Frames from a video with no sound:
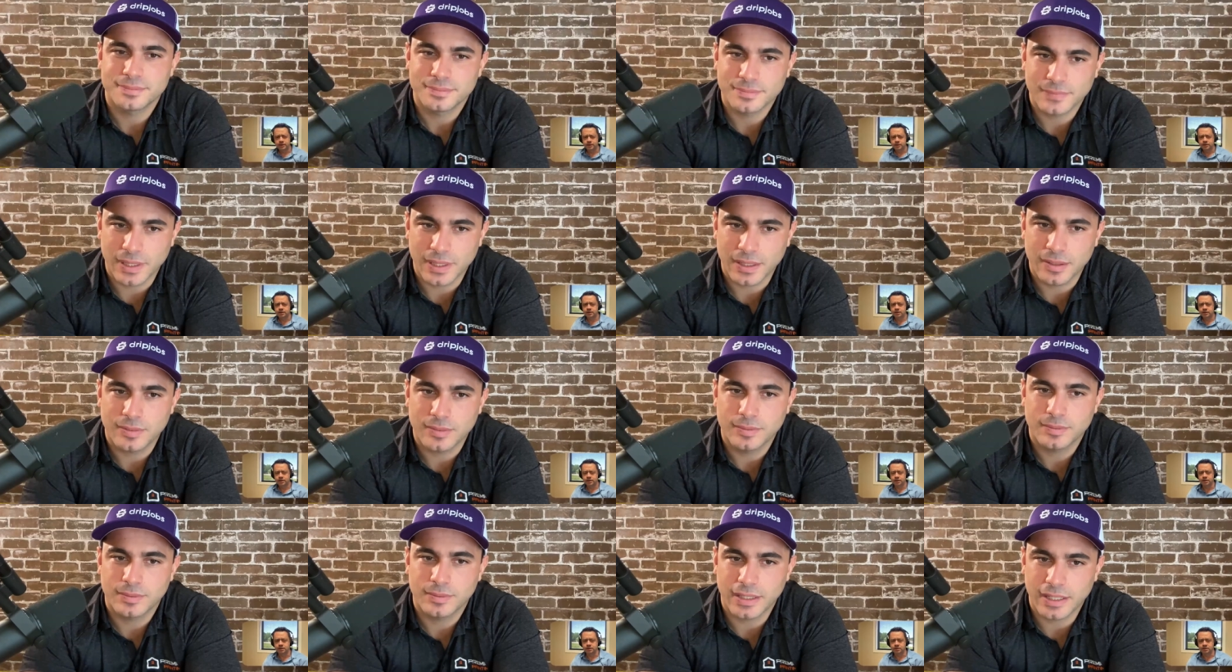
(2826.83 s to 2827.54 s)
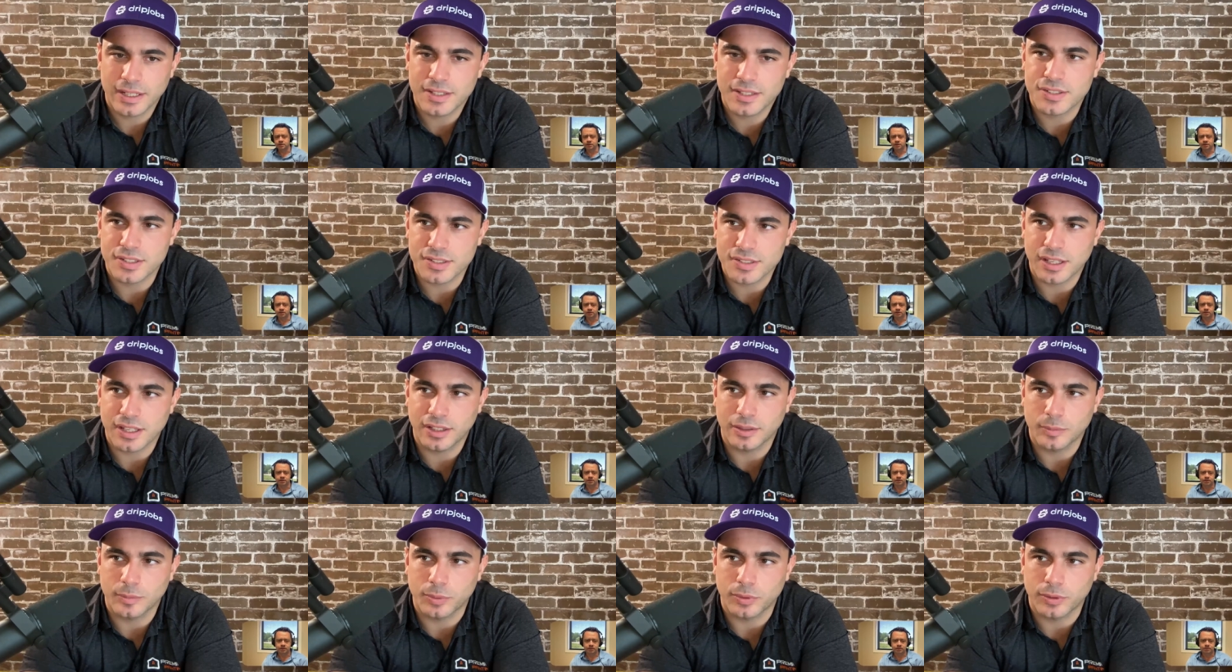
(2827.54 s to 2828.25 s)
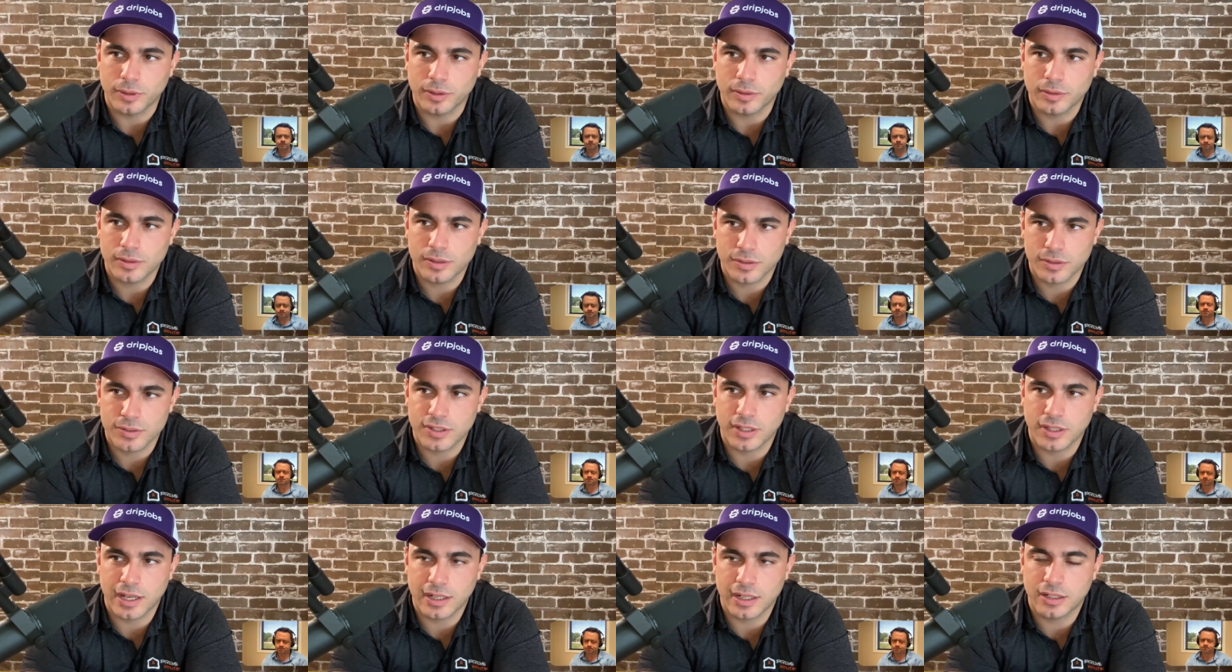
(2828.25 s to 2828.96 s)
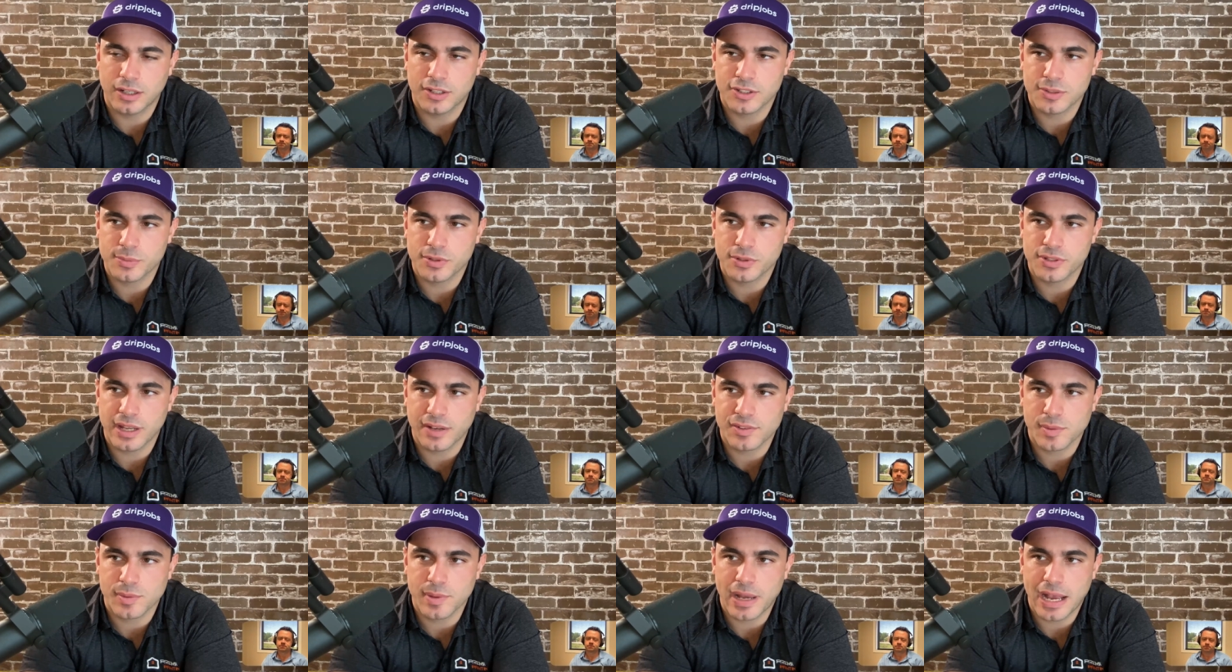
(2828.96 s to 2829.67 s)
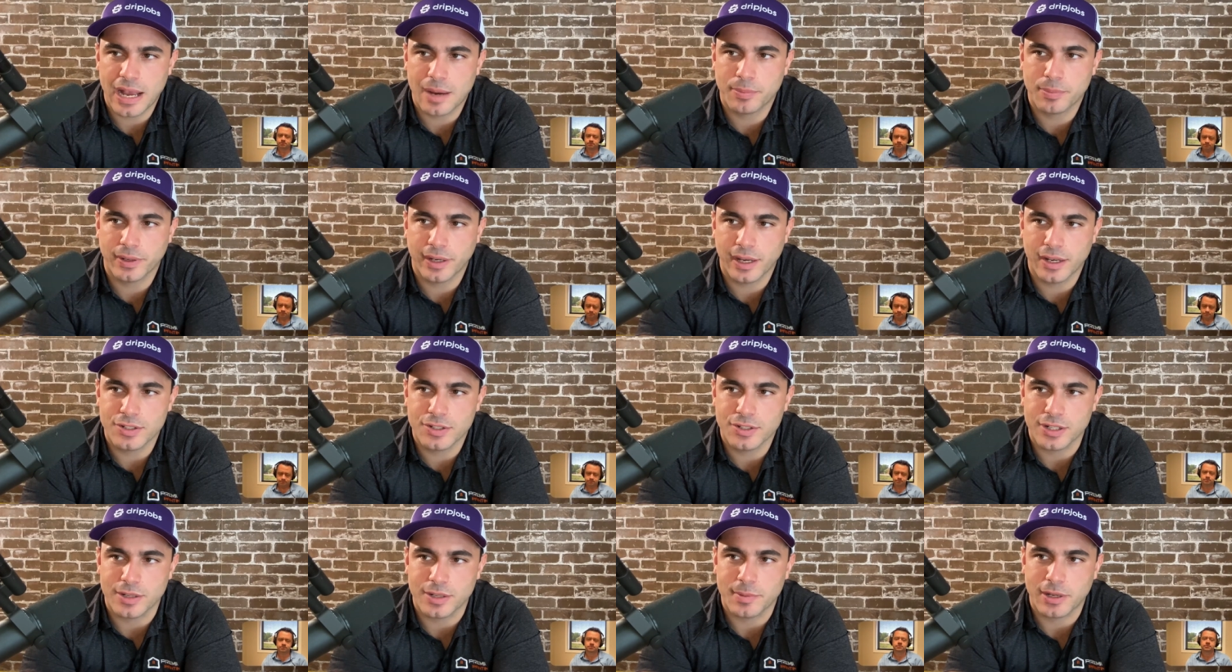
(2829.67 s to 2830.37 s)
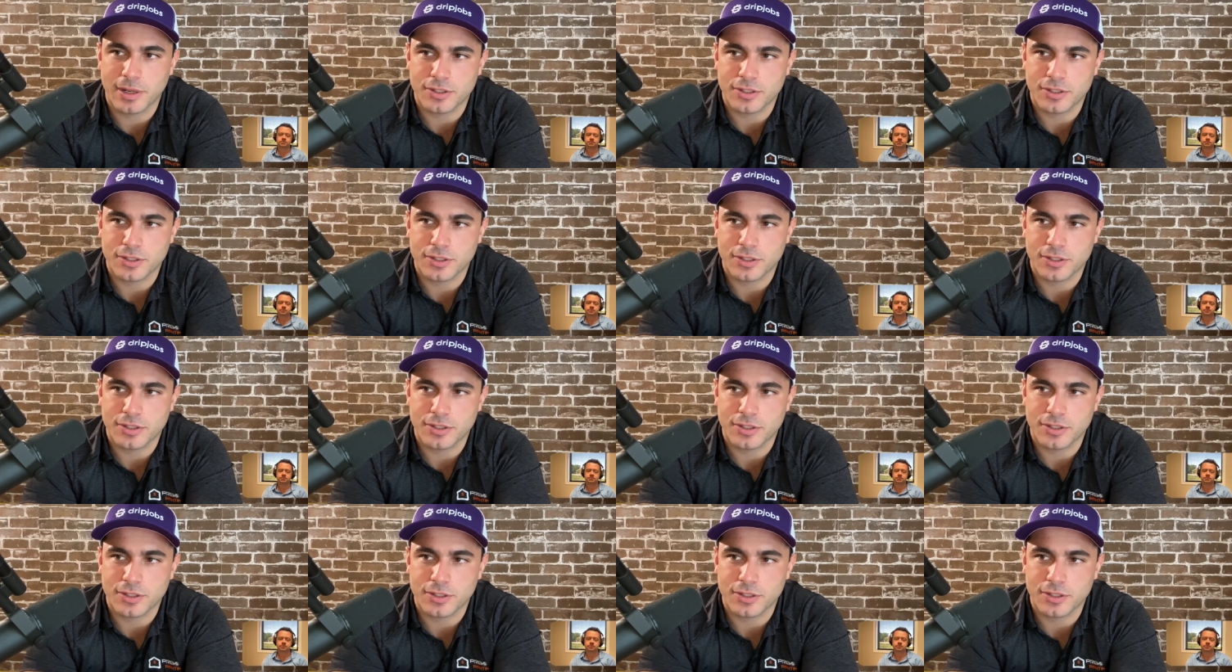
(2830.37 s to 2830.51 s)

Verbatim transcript: Yeah, and, it is a uh, selling point. There's a lot mm, of customers that have some apprehension about